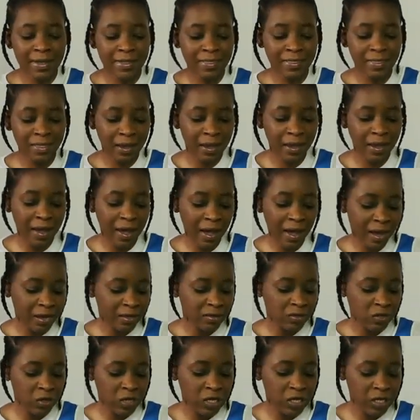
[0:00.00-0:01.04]
they
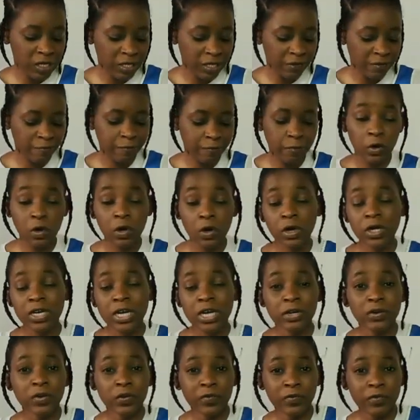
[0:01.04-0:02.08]
are doing it for god
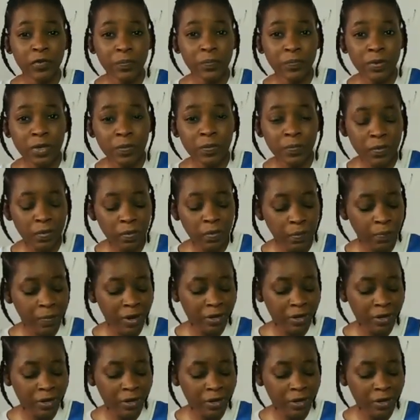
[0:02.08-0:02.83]
and not for people